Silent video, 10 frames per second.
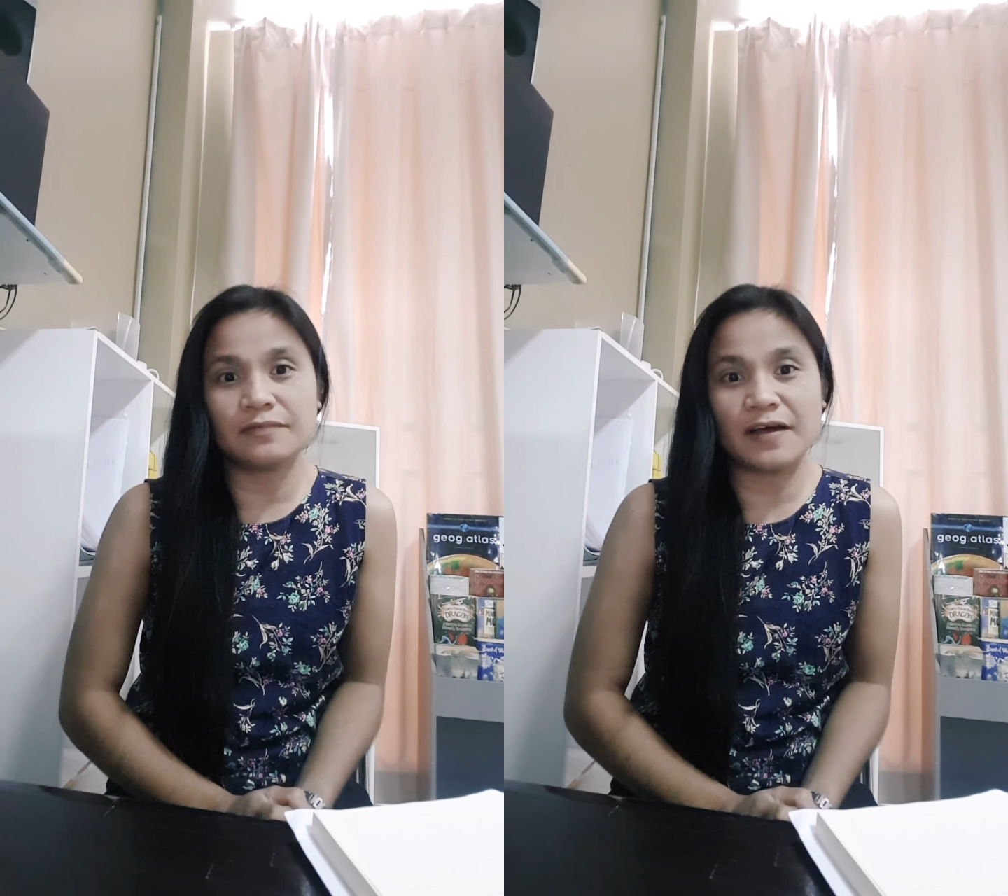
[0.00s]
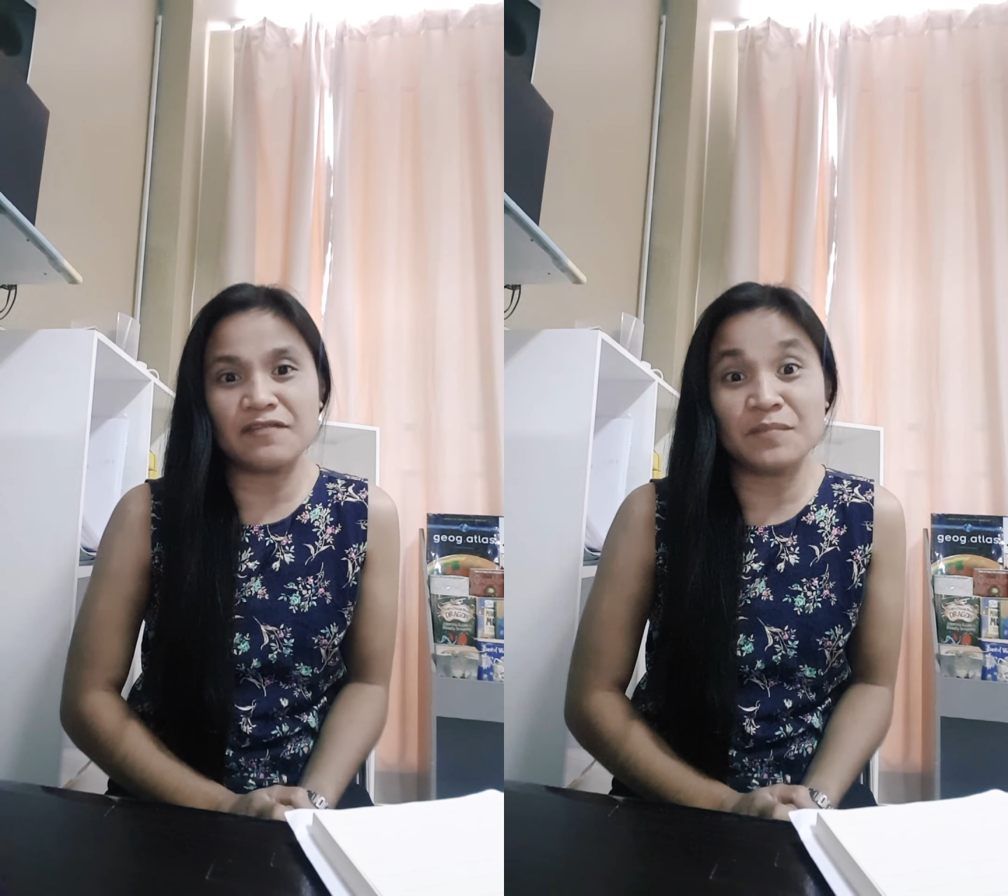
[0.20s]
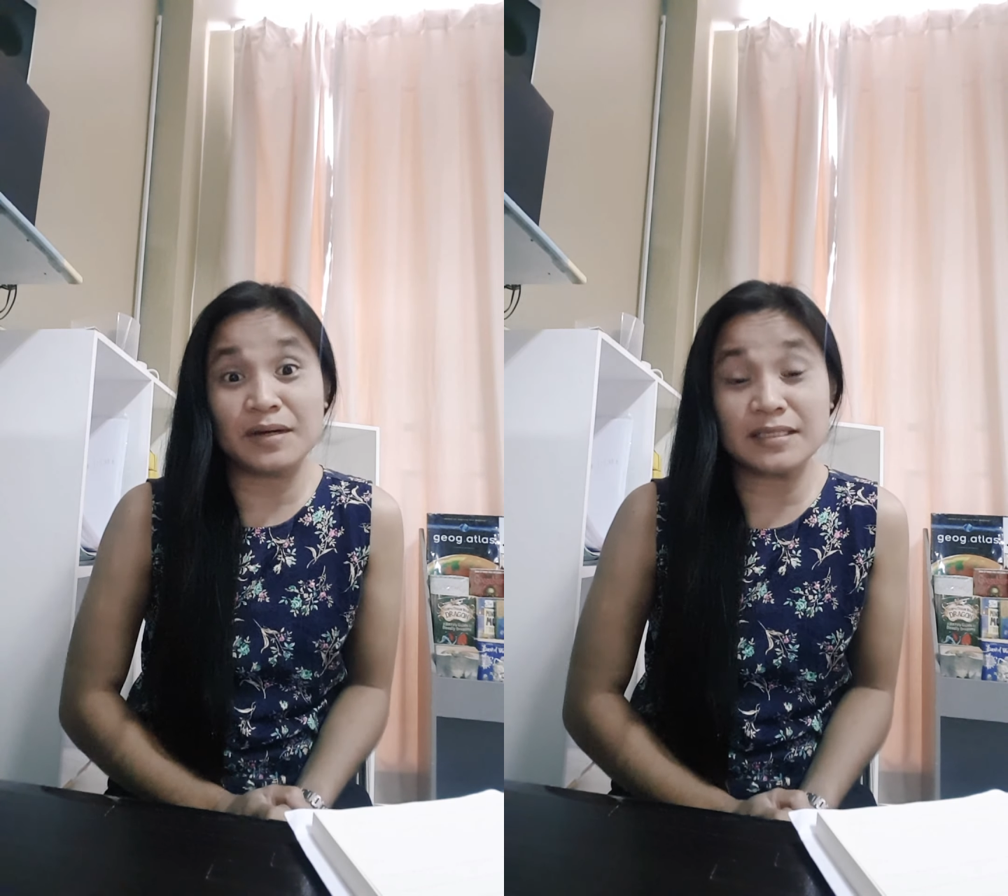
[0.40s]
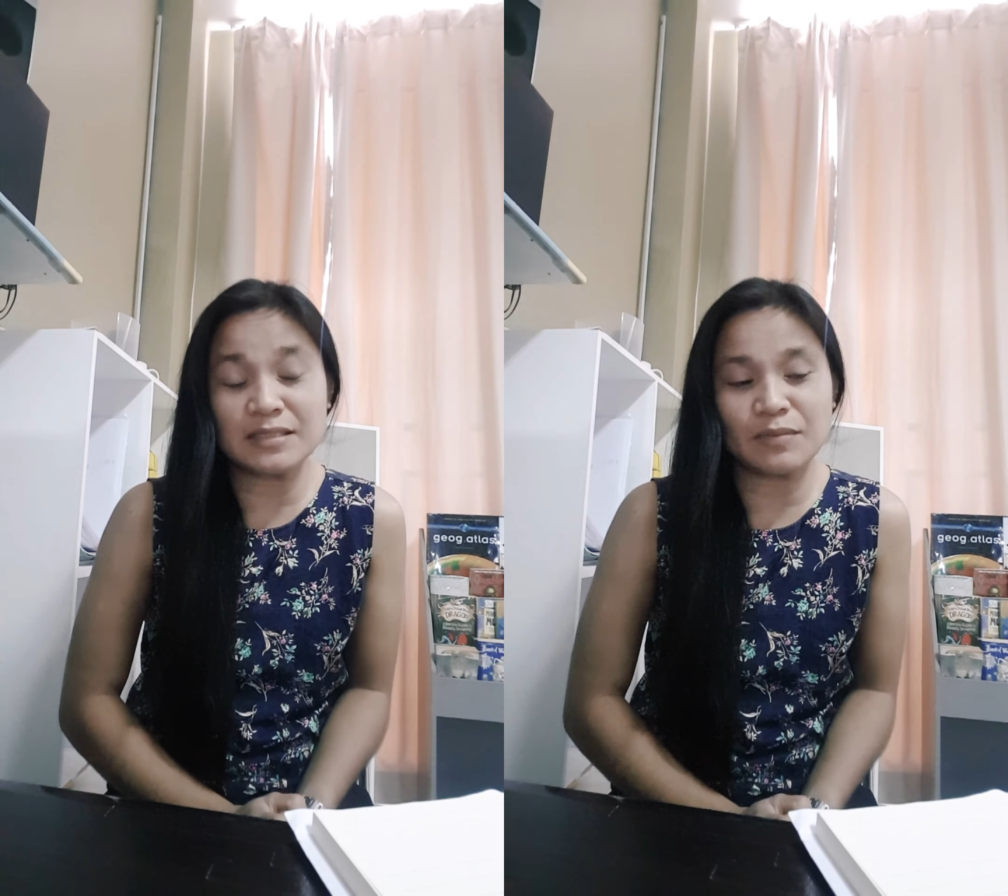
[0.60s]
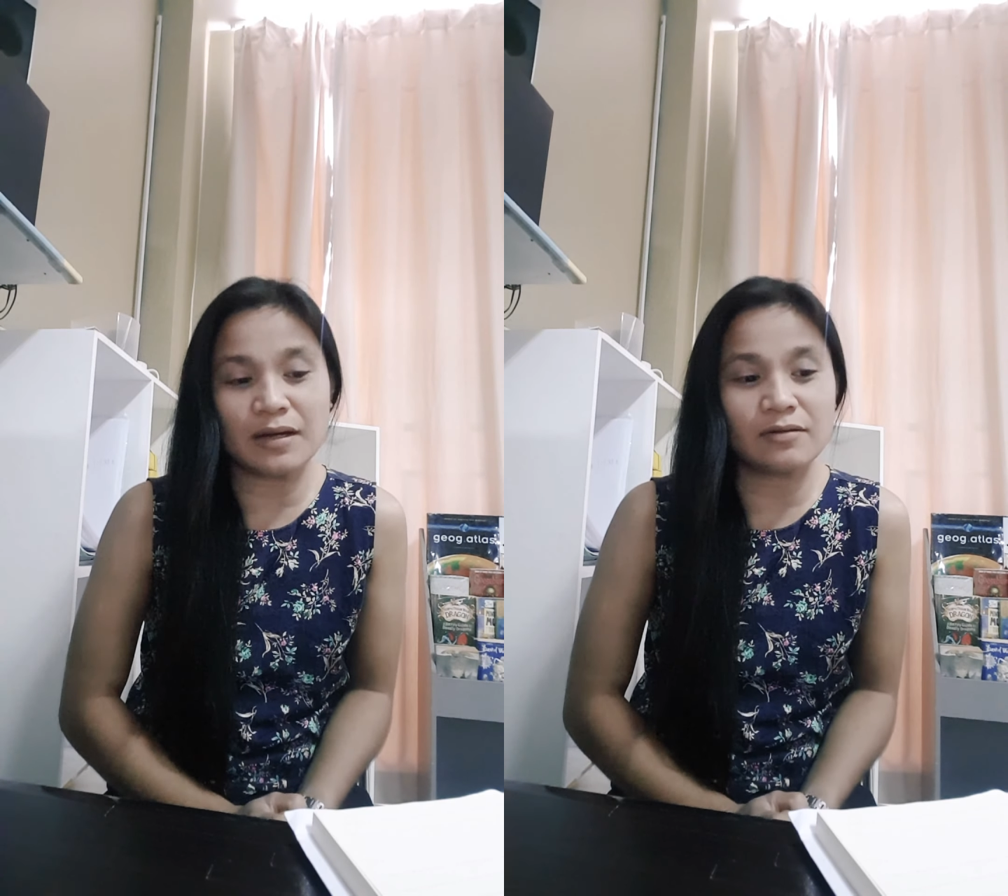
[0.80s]
5 months
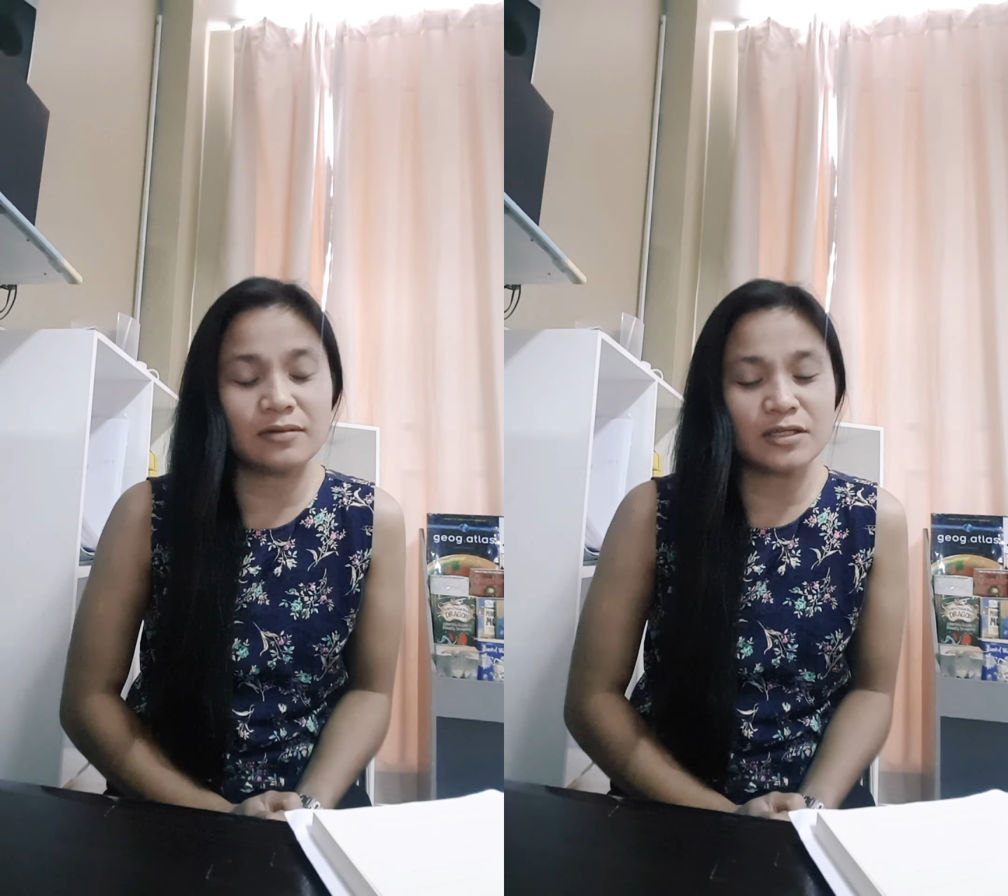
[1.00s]
bago